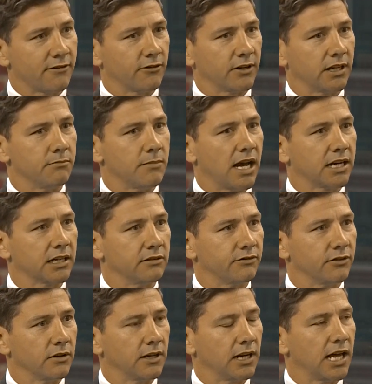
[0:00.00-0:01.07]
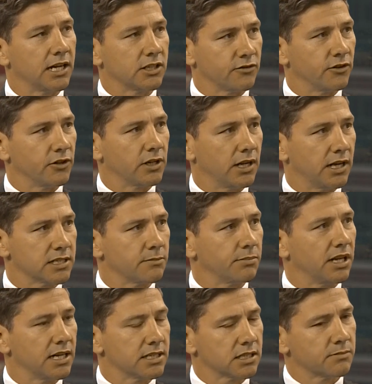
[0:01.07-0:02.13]
African market from the large fertiliser
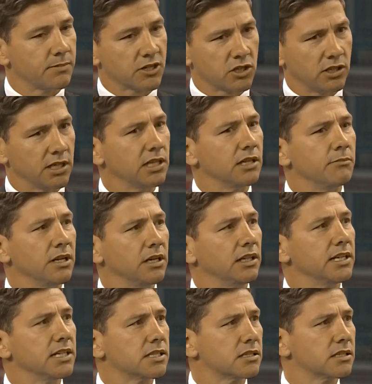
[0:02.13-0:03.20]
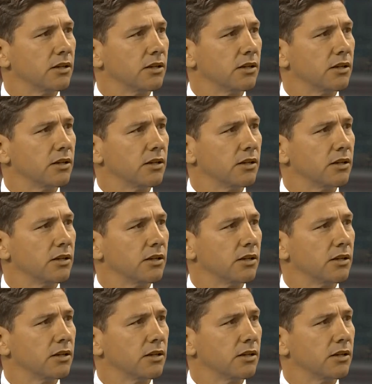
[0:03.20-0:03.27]
players, especially in the Middle East.